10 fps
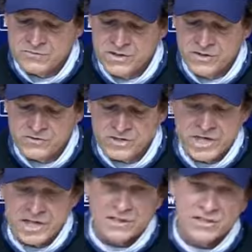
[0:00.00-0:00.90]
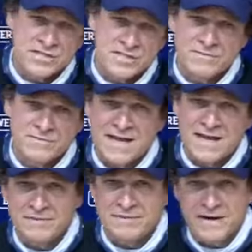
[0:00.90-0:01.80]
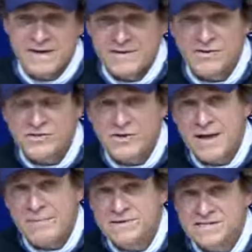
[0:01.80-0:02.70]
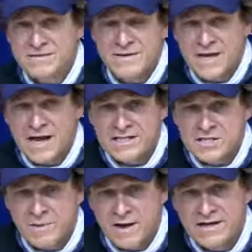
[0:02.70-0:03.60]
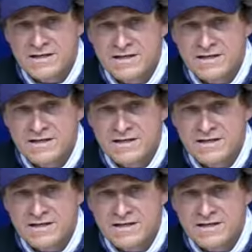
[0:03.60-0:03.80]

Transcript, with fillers: we know there were challenges in Miami. Miami also happens to be a hotspot.